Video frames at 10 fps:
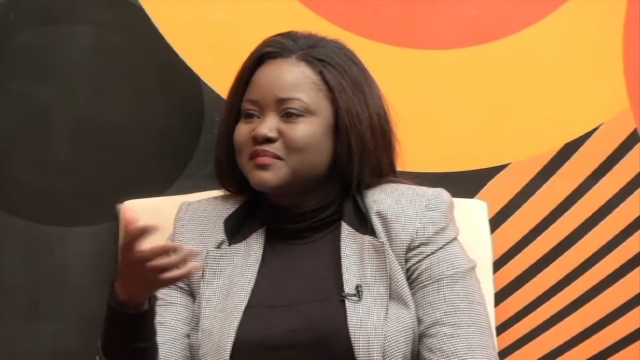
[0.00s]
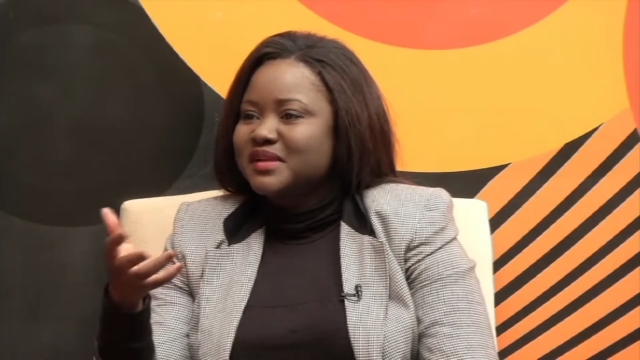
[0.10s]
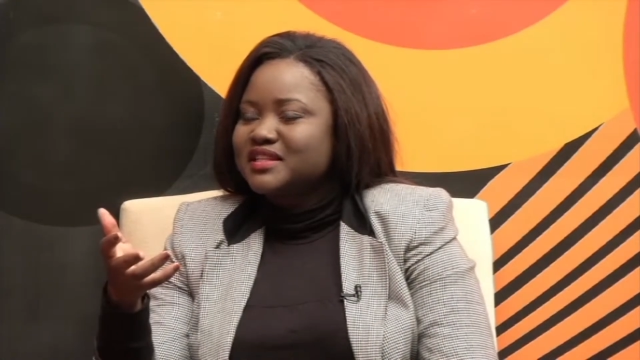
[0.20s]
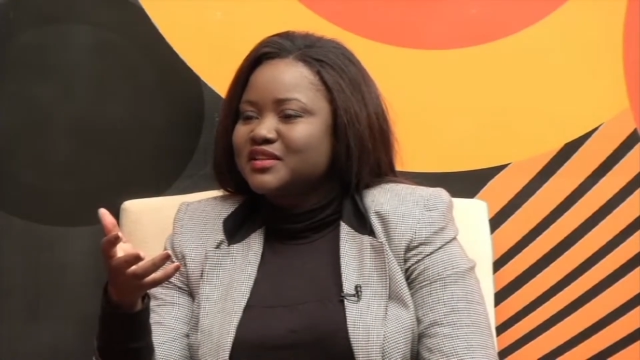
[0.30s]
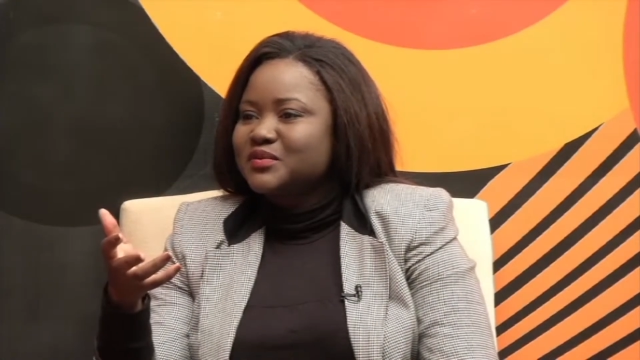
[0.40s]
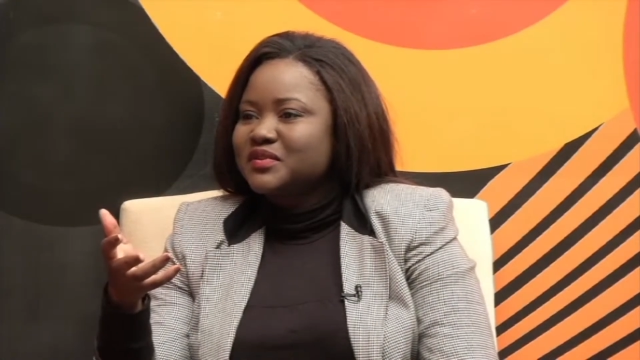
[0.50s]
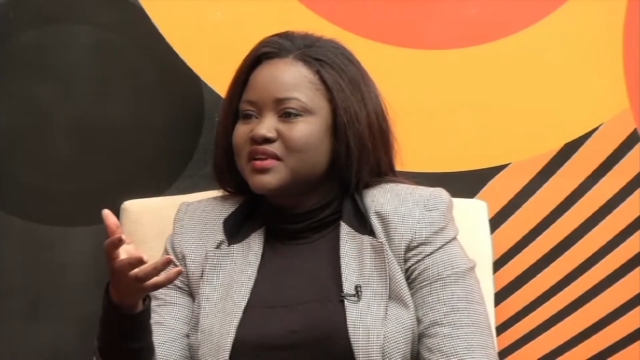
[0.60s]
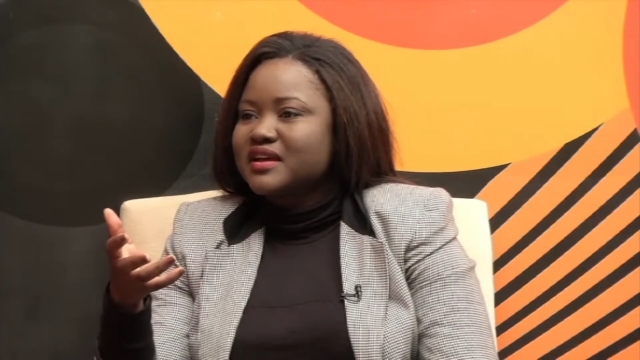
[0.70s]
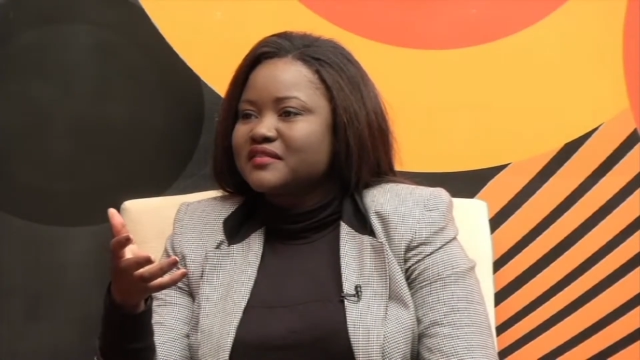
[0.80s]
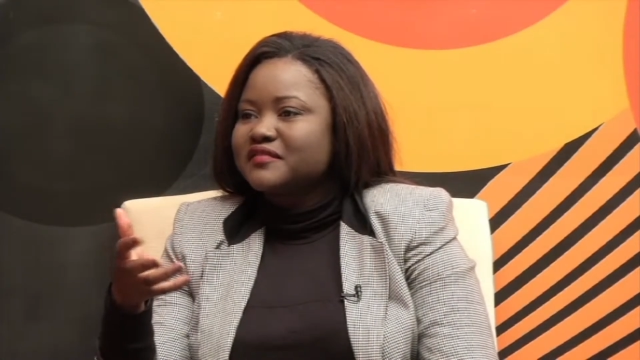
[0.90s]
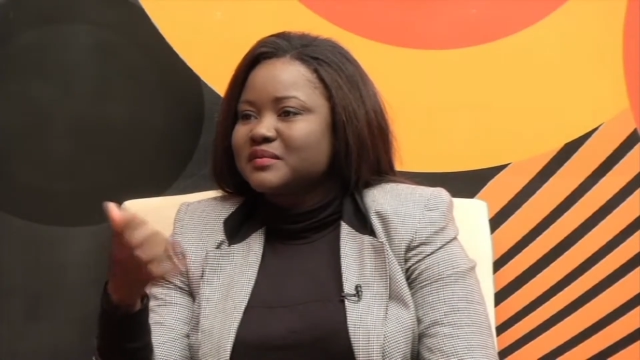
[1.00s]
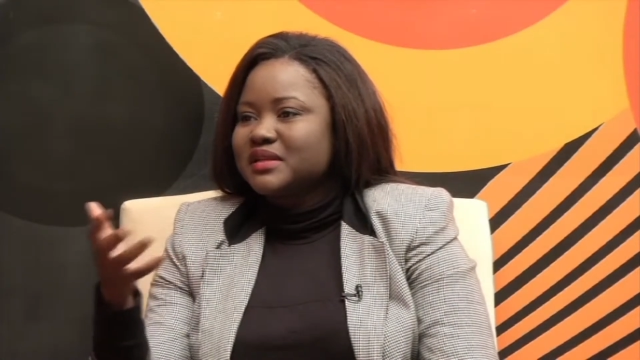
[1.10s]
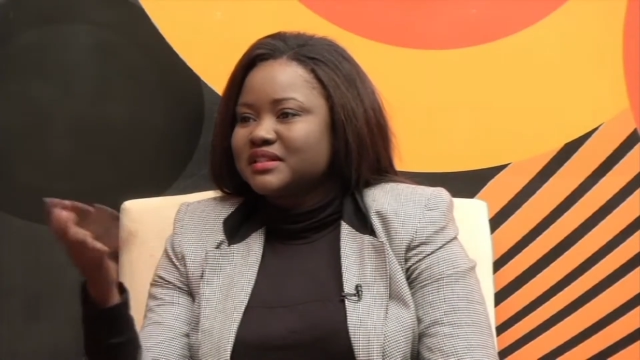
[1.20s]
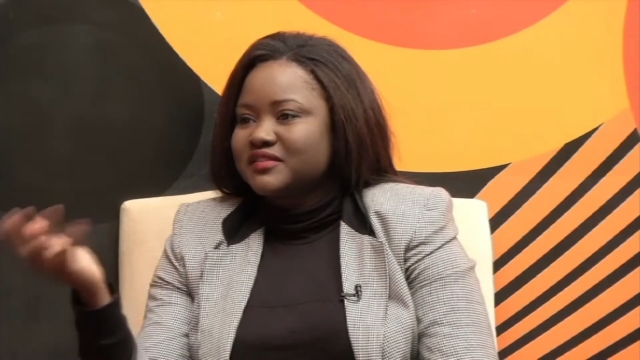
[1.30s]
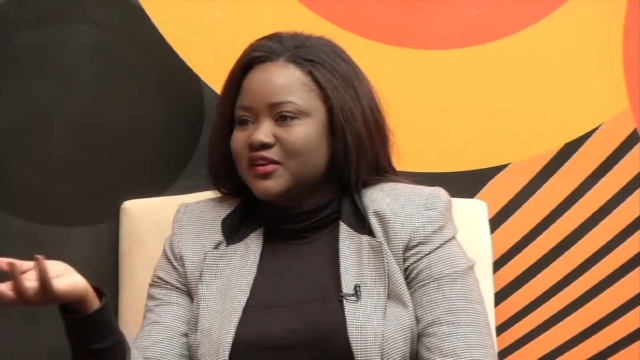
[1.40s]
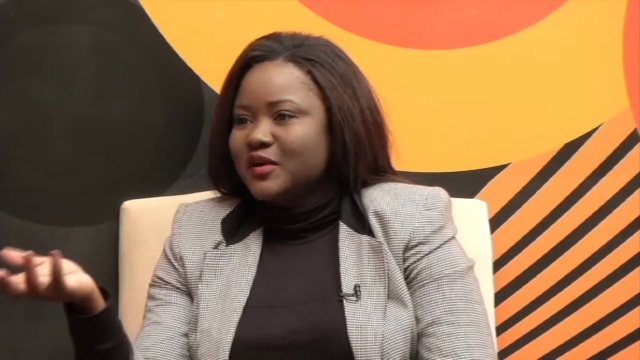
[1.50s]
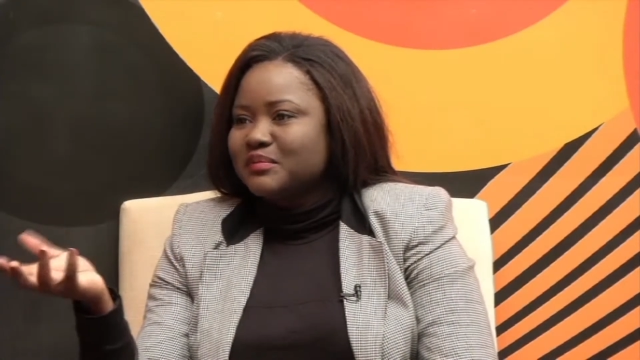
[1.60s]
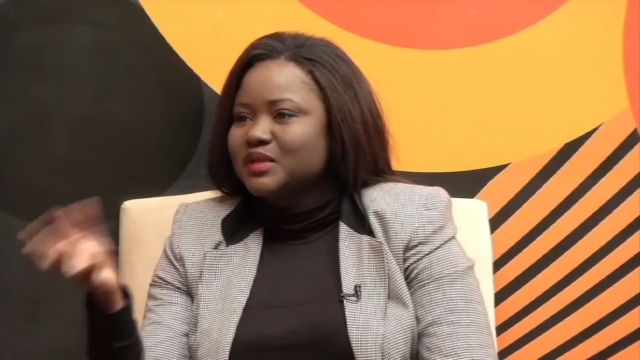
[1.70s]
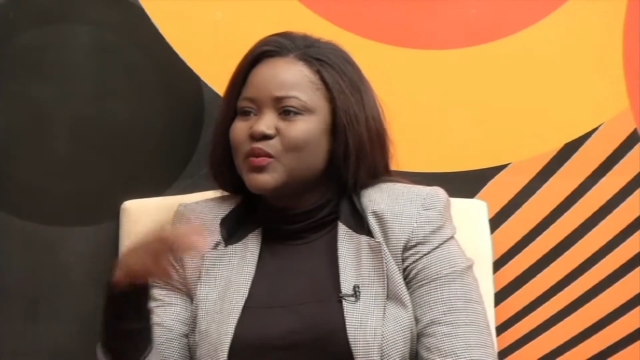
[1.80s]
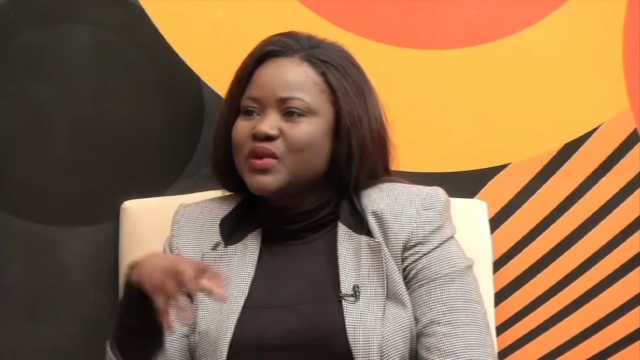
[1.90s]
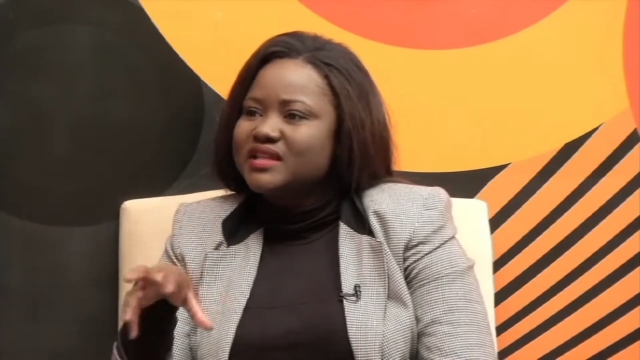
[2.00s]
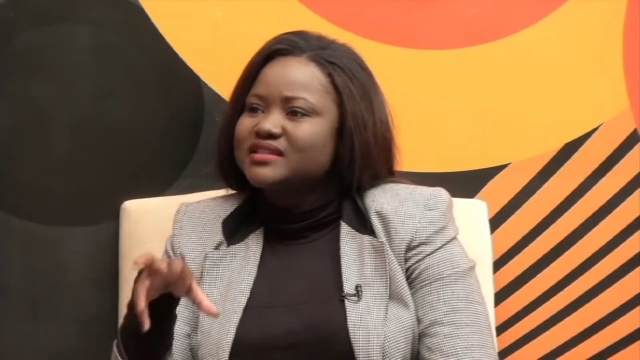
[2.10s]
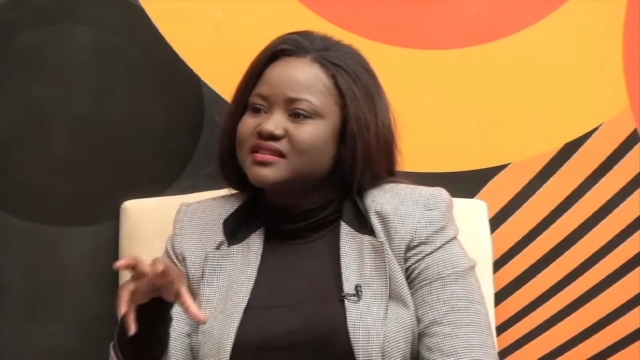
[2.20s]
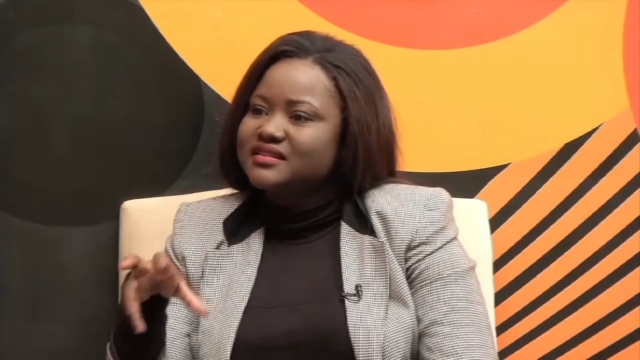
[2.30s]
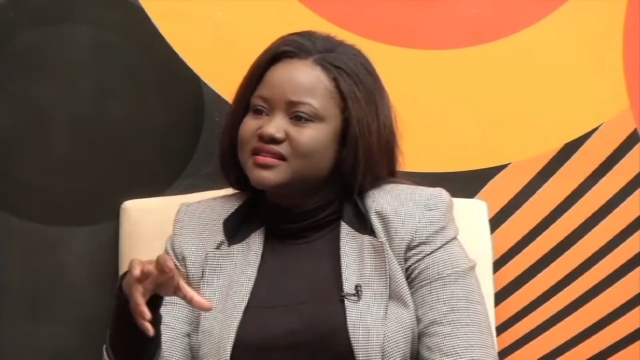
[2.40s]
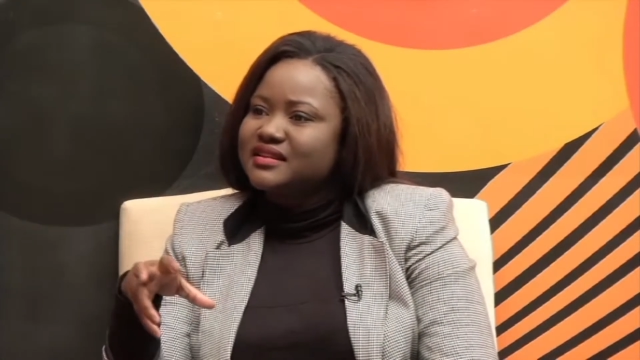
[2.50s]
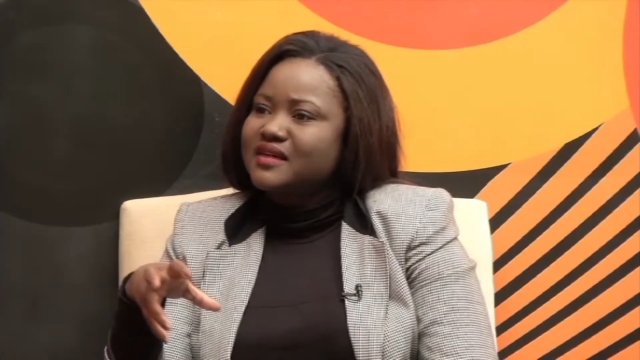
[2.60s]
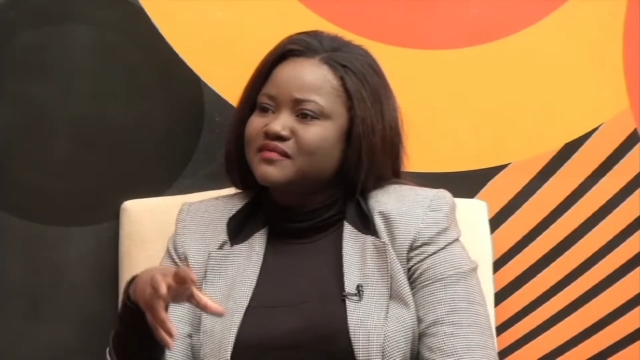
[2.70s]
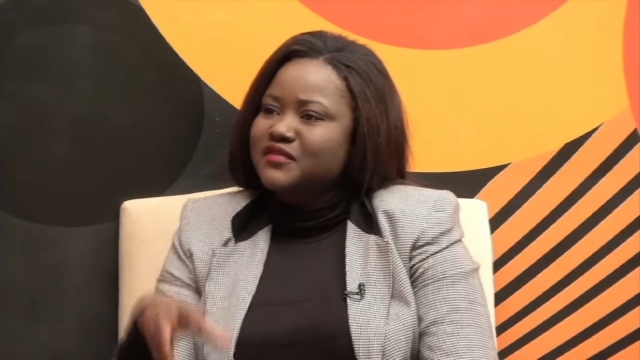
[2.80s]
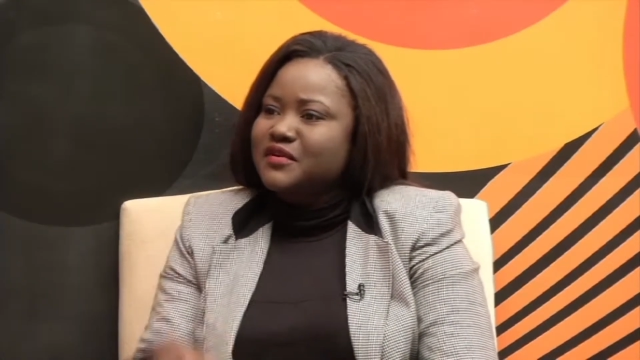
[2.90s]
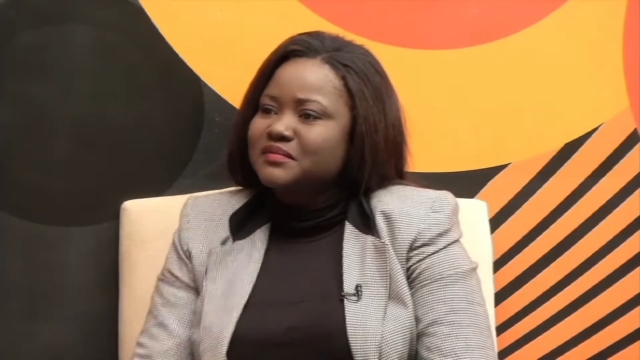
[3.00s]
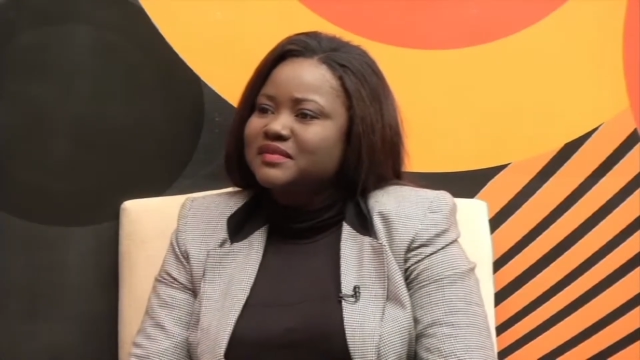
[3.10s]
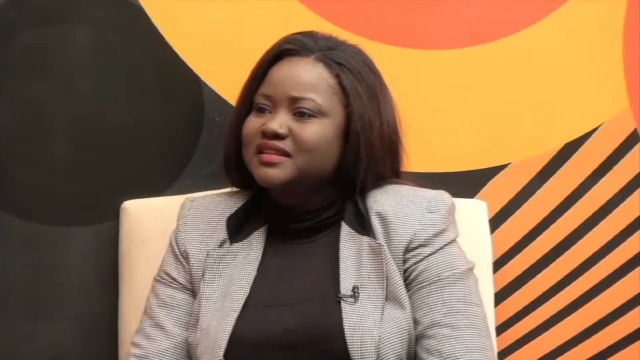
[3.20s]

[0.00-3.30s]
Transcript: have passion with feminine development. Where did this come from?